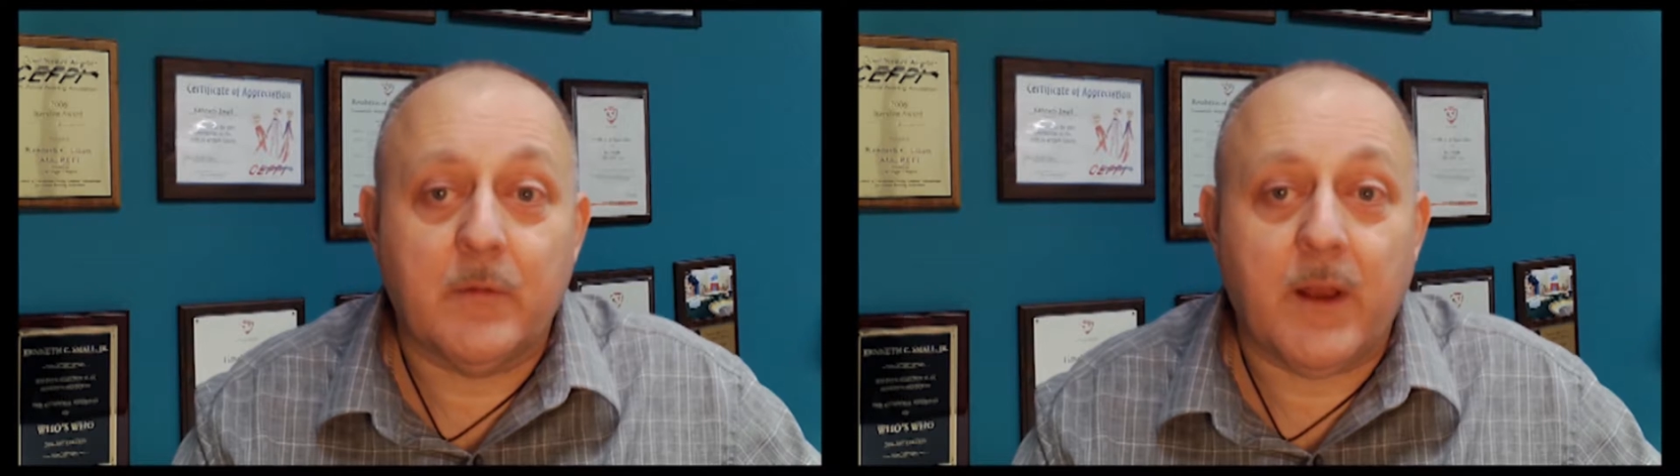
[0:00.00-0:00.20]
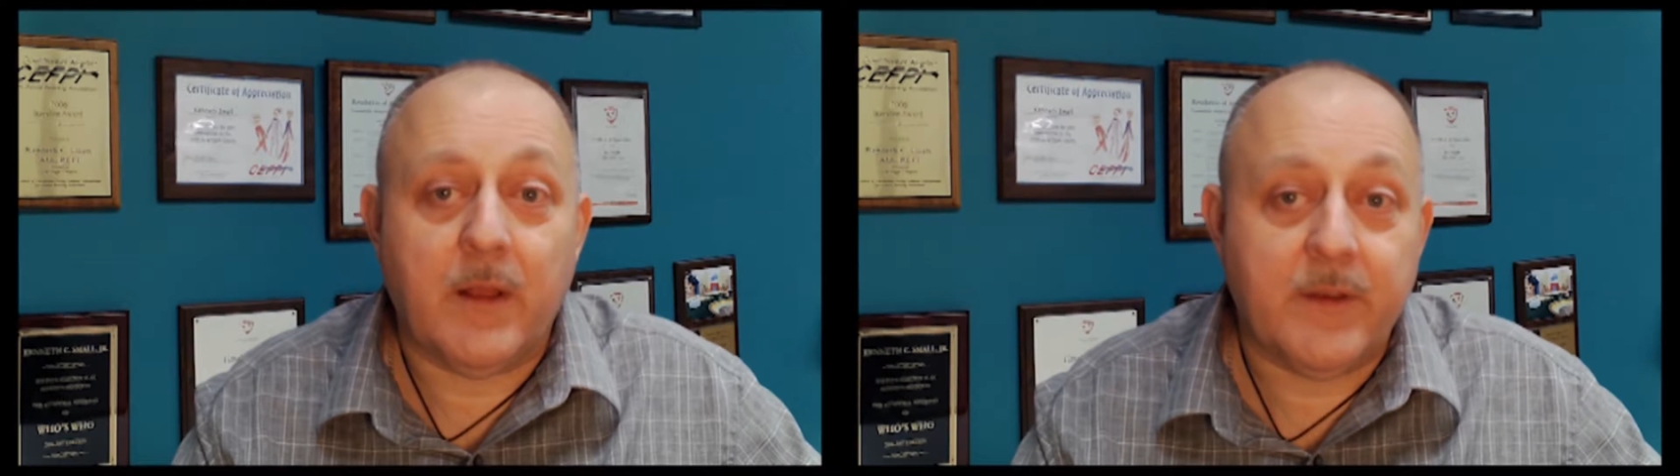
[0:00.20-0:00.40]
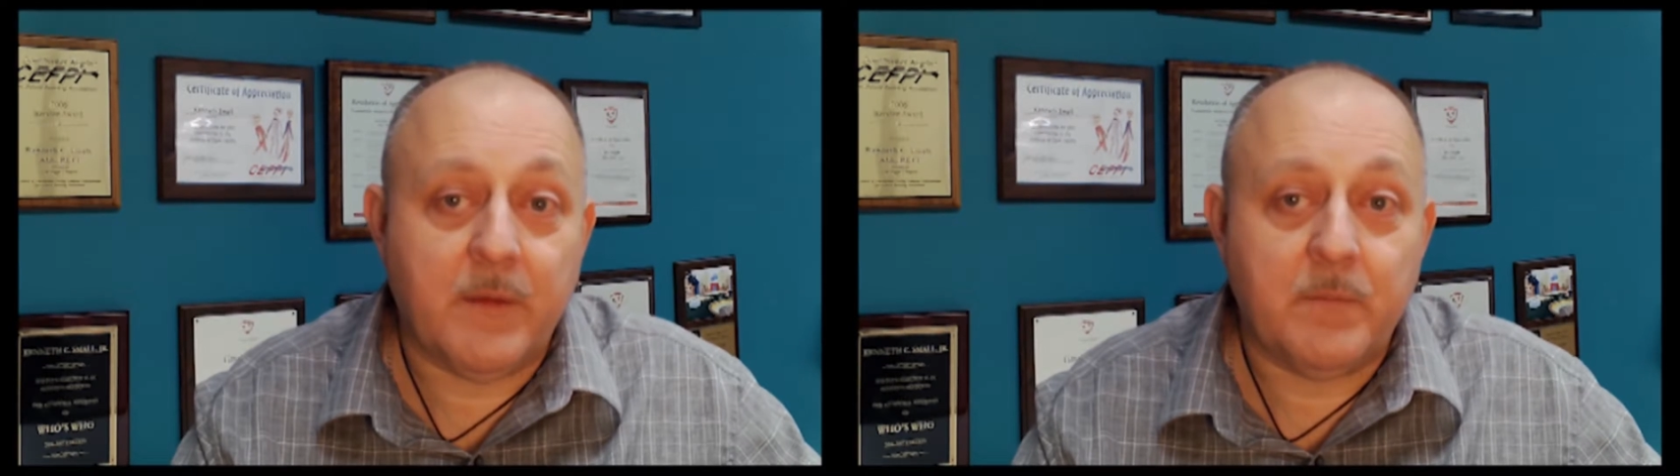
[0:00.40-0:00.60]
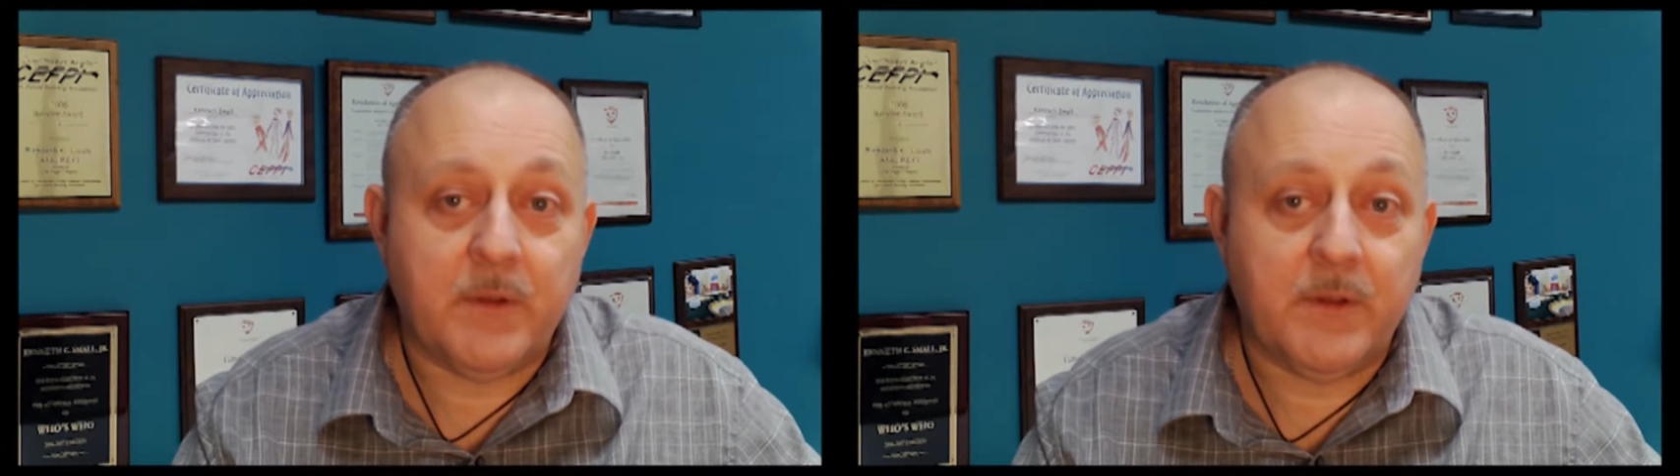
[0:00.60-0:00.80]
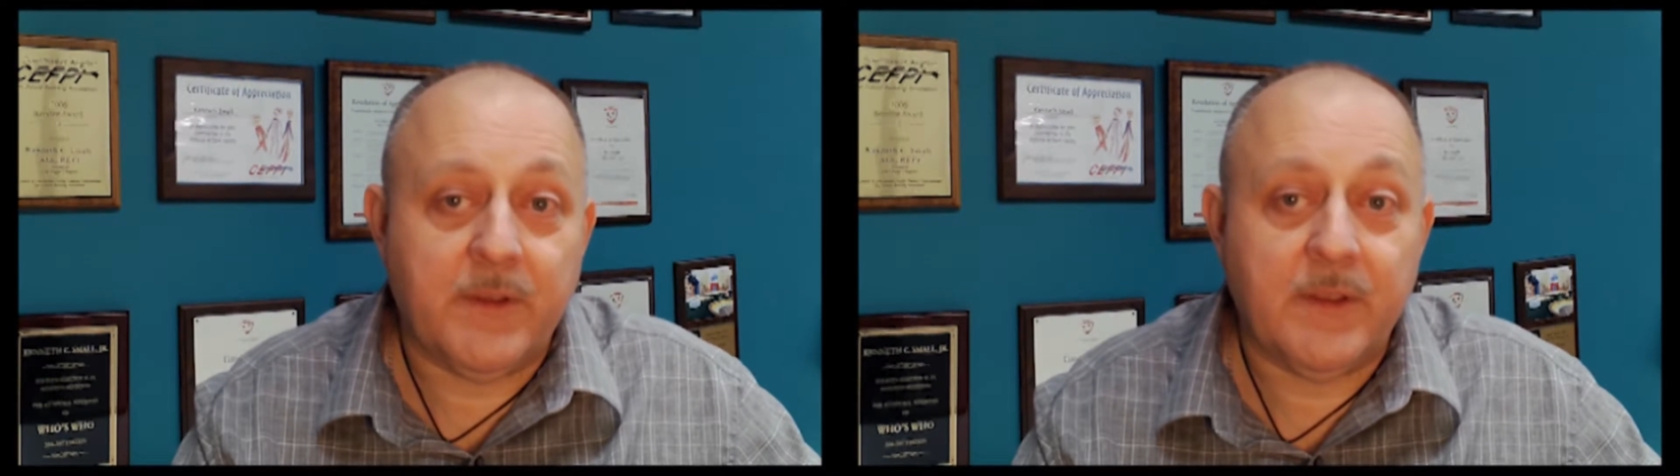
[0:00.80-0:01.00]
ground-up
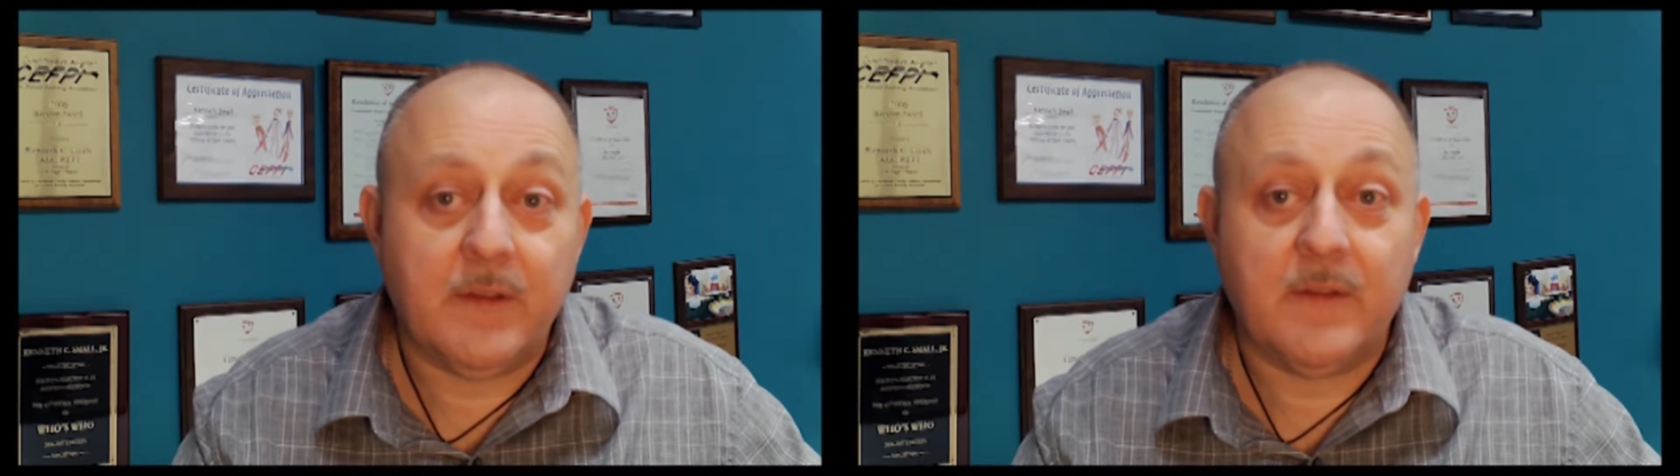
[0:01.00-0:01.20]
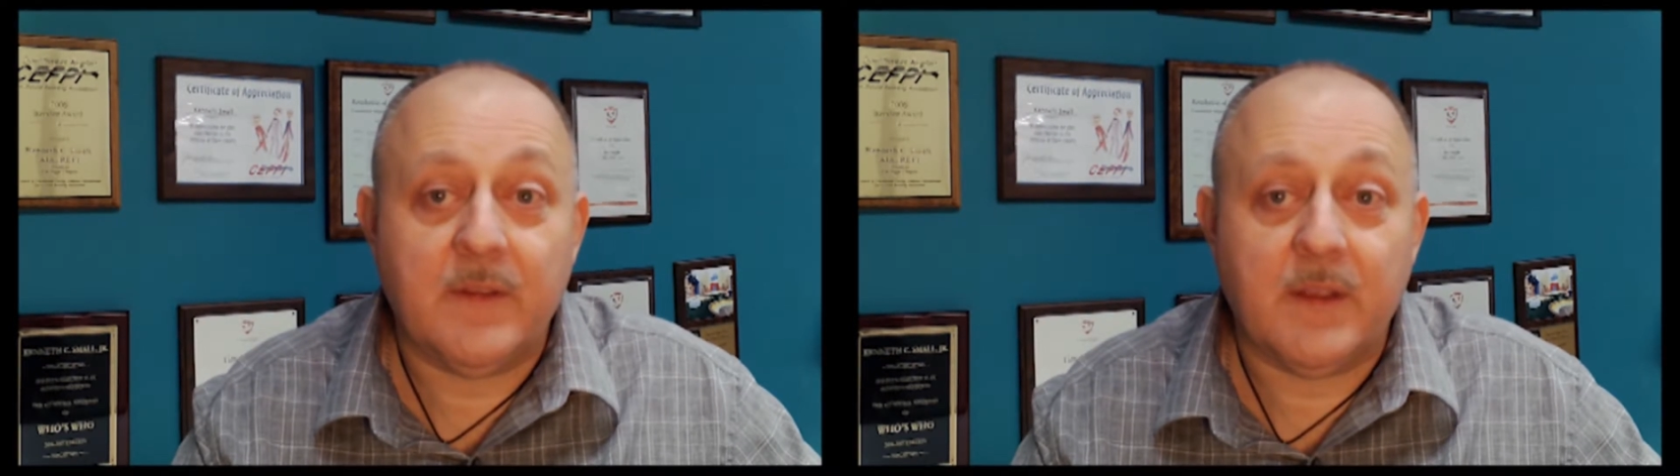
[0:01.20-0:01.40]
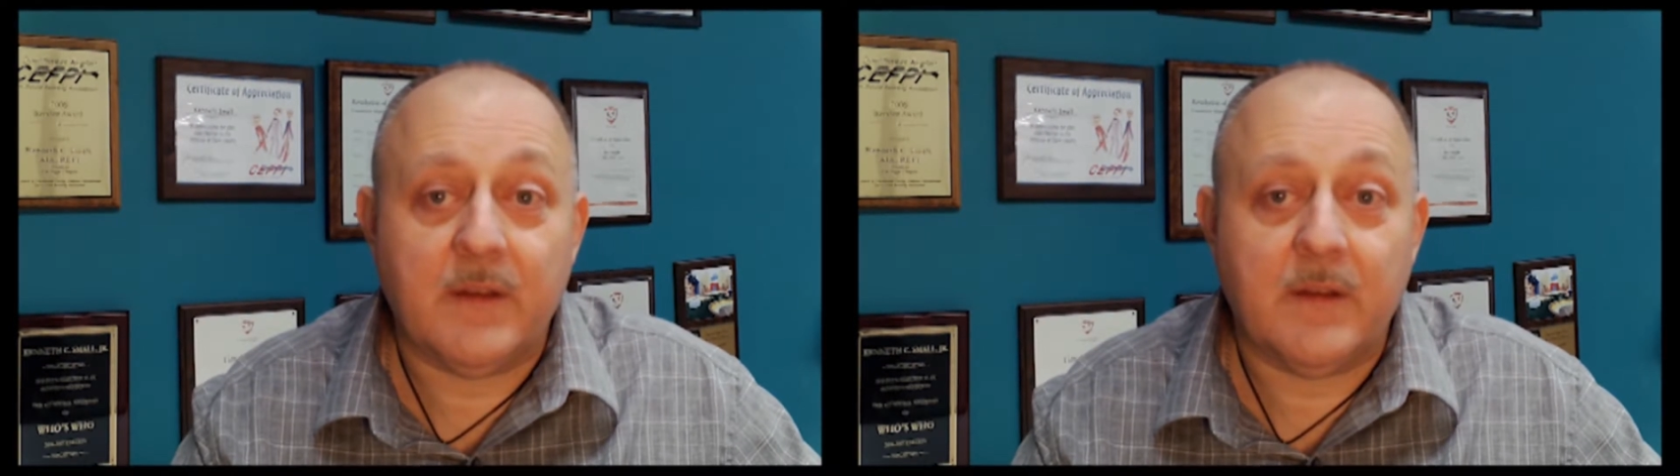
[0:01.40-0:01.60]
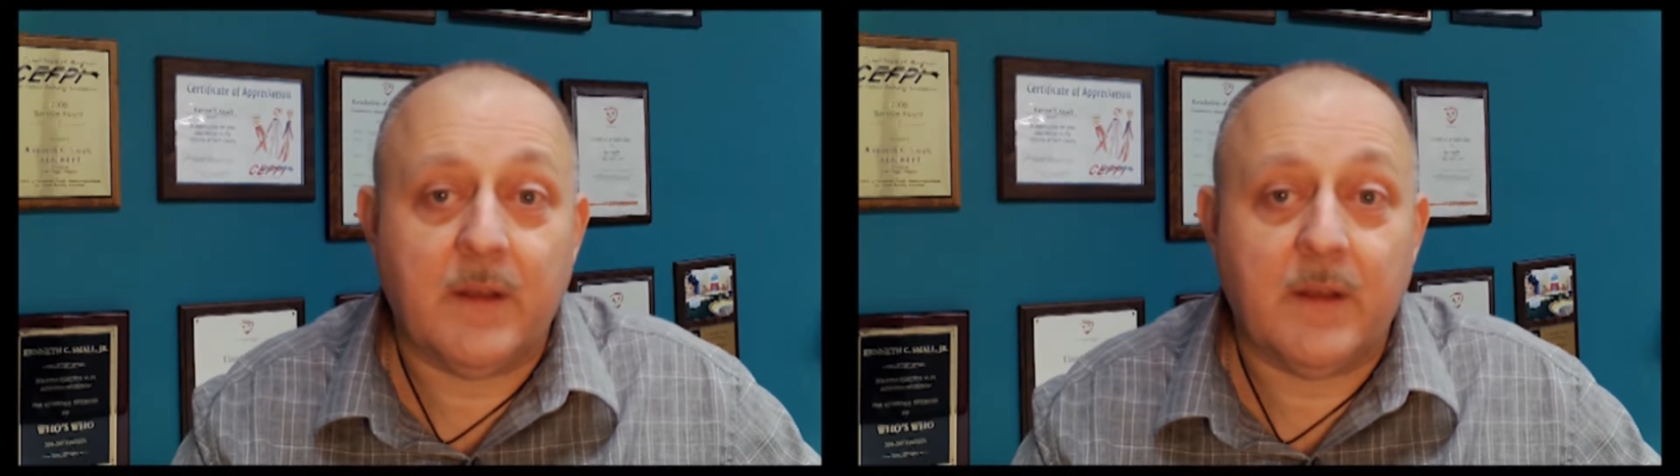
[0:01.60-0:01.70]
buildings and